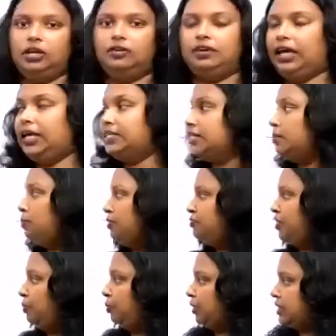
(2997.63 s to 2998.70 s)
We can
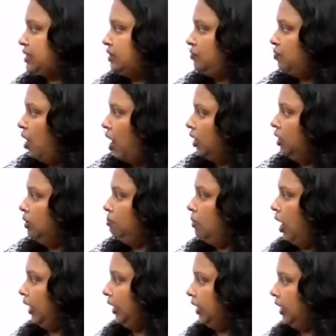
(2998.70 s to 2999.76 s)
simplify this. 1
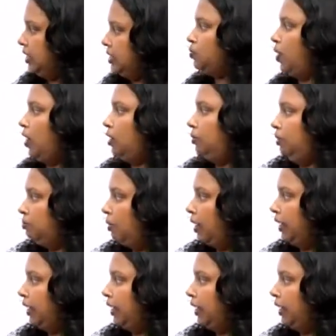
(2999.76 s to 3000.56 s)
minus 1,